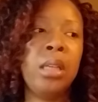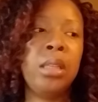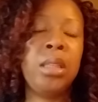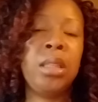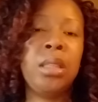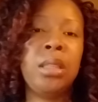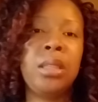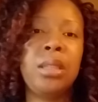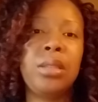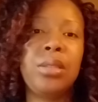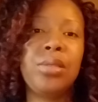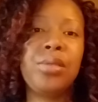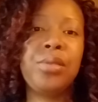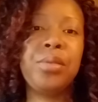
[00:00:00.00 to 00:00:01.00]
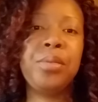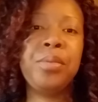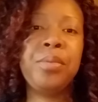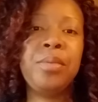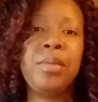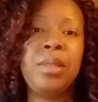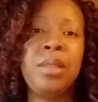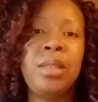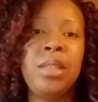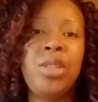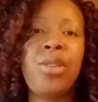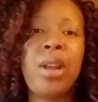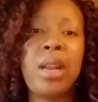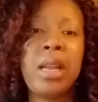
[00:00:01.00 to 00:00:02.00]
just
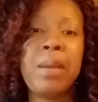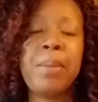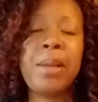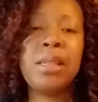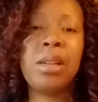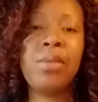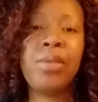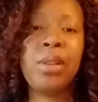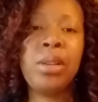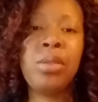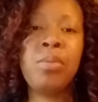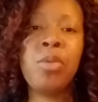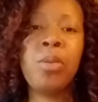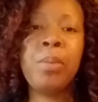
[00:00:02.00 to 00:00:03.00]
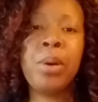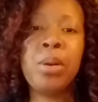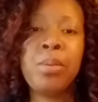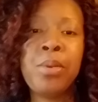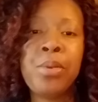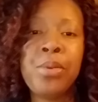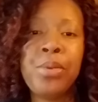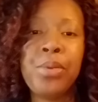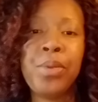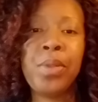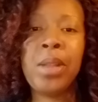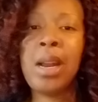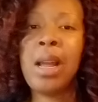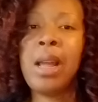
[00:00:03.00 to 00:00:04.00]
trying to get myself a little more mobile
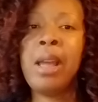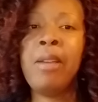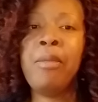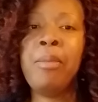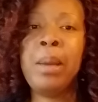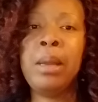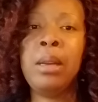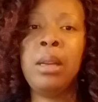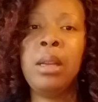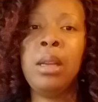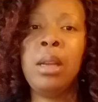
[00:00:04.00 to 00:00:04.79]
than I have been.